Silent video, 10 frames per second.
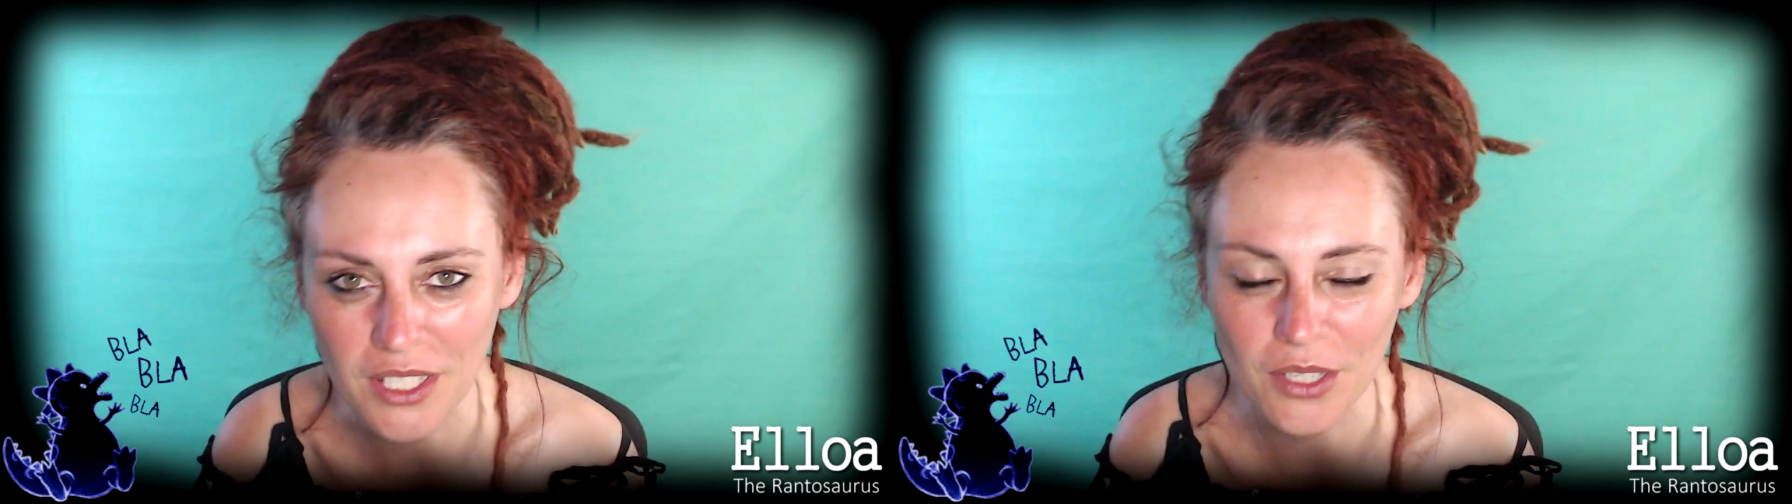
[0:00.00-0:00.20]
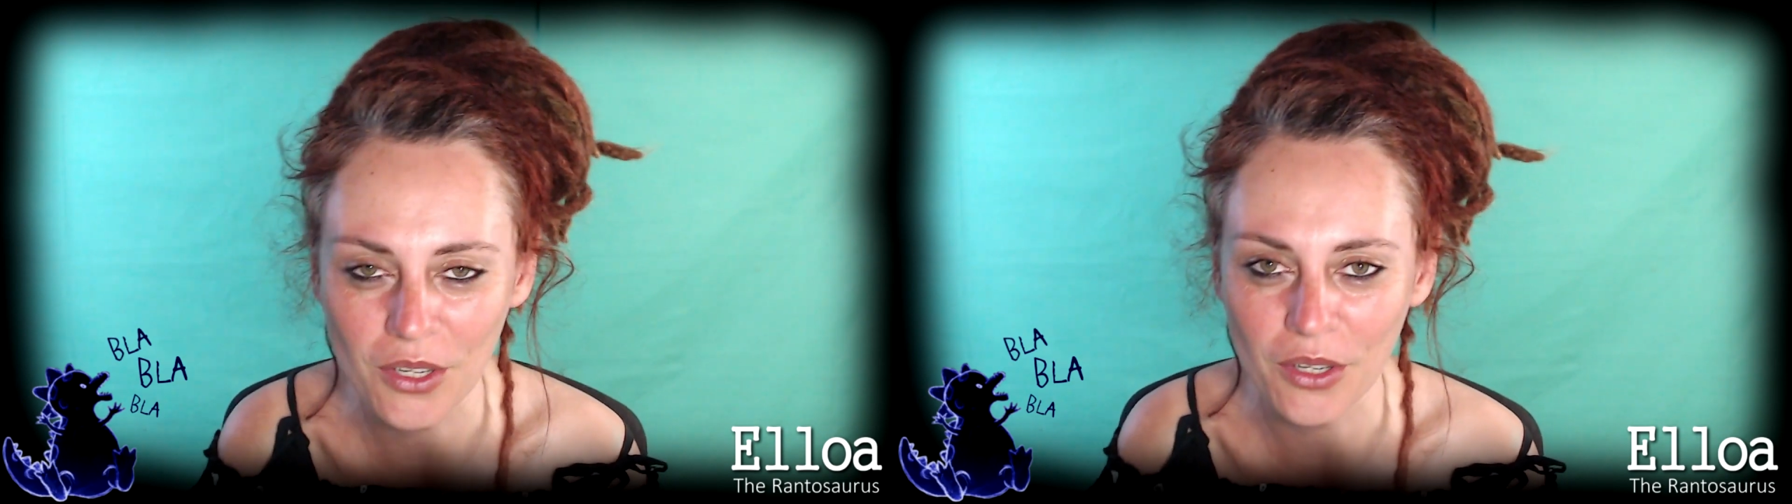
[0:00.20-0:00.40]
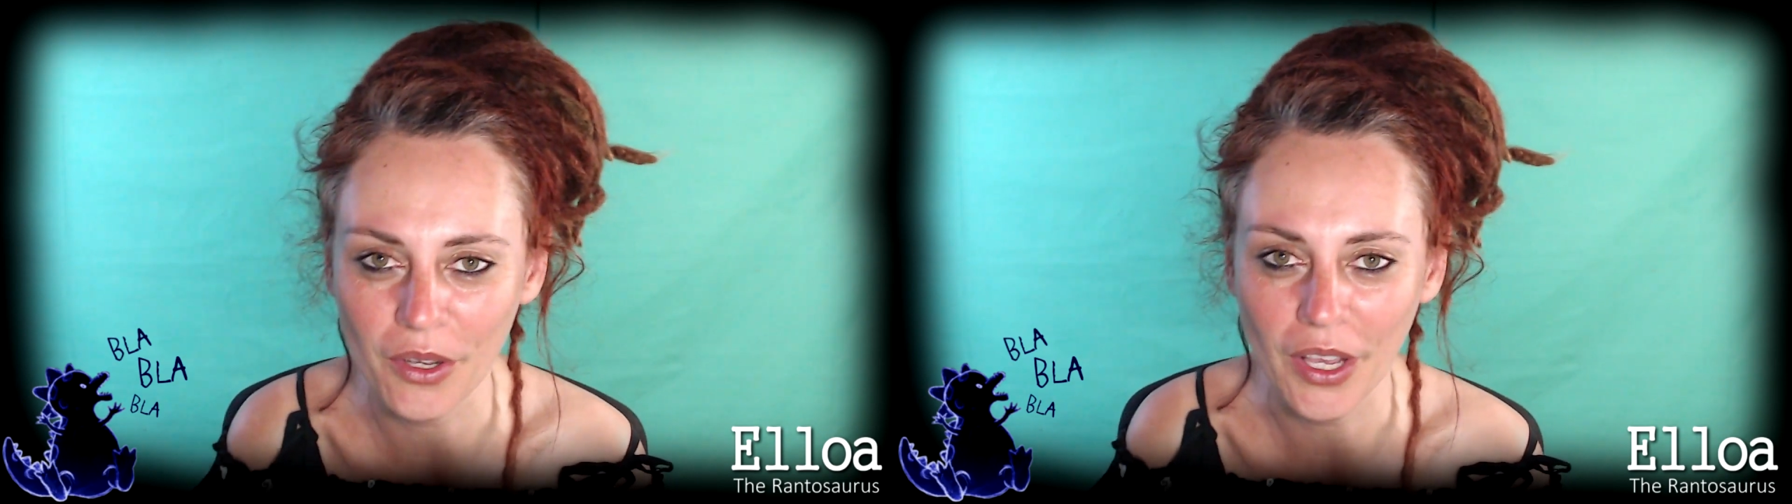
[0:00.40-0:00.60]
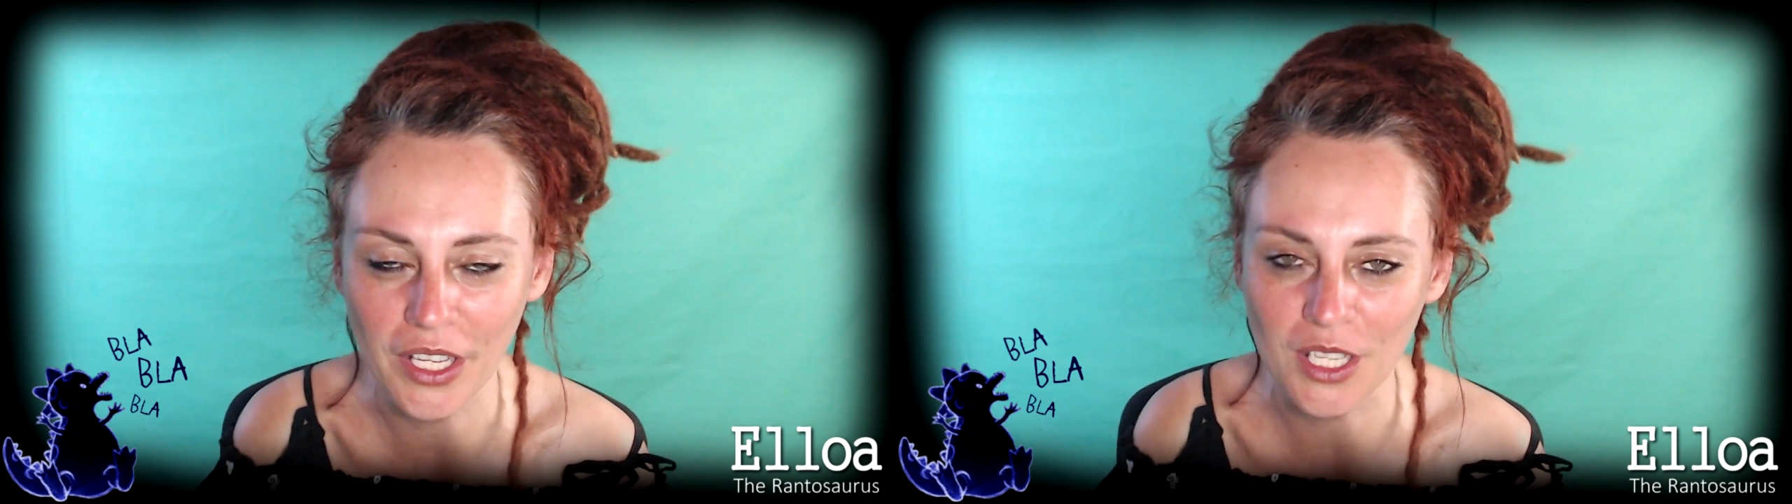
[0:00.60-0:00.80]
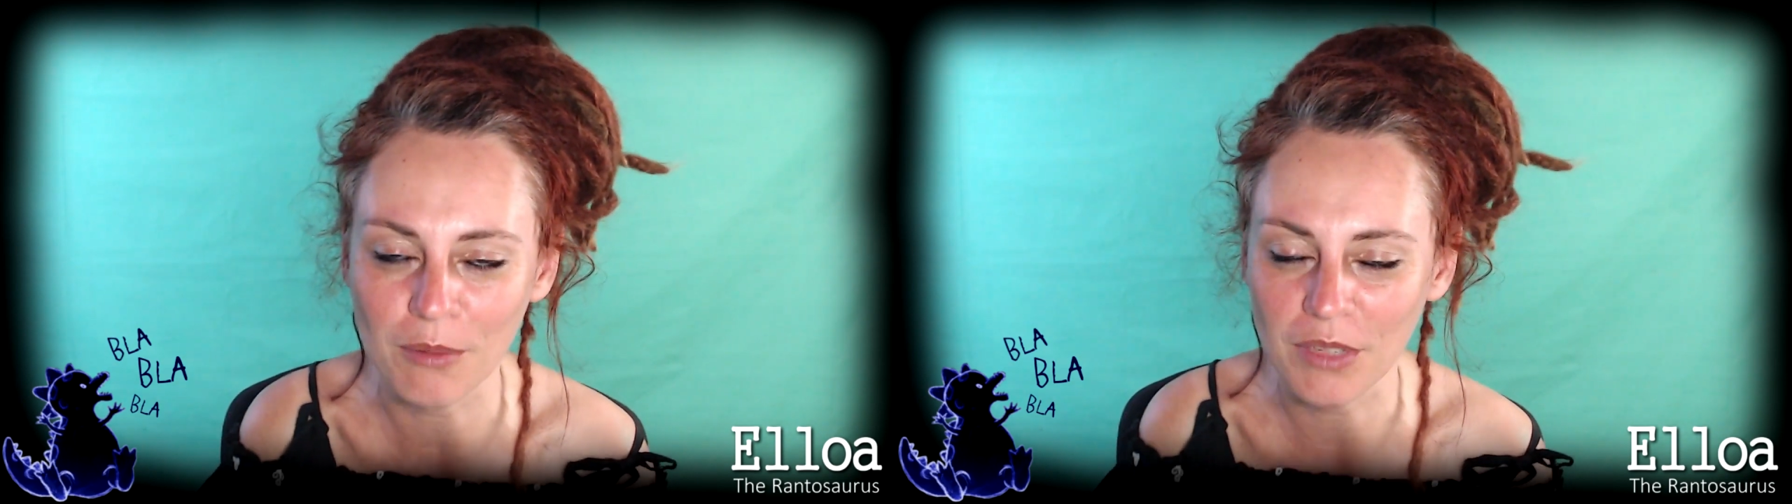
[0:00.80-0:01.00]
to
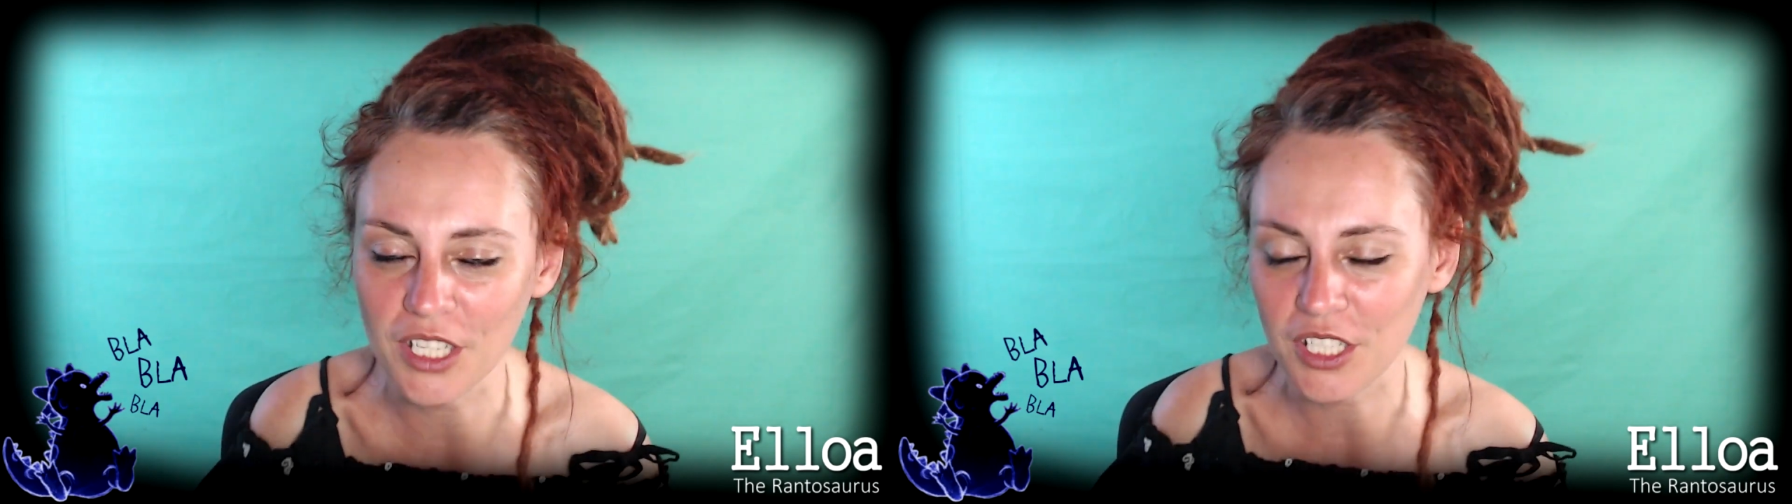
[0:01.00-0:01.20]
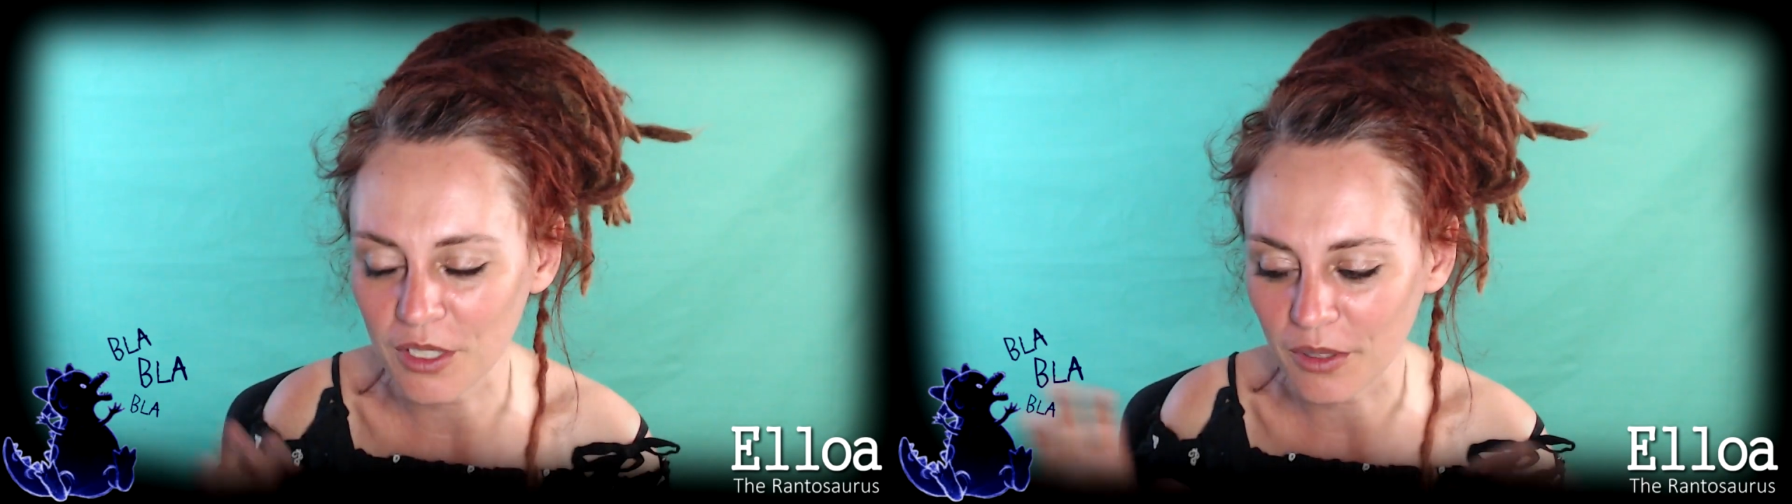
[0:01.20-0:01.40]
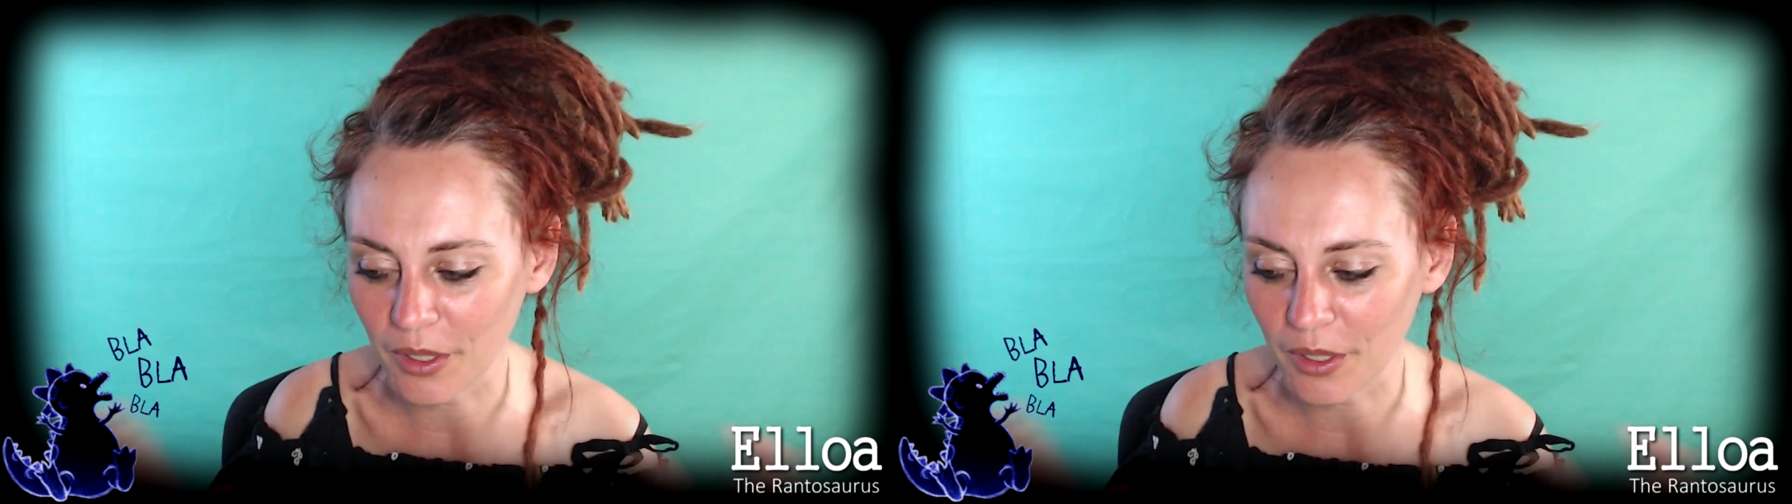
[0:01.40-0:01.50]
establish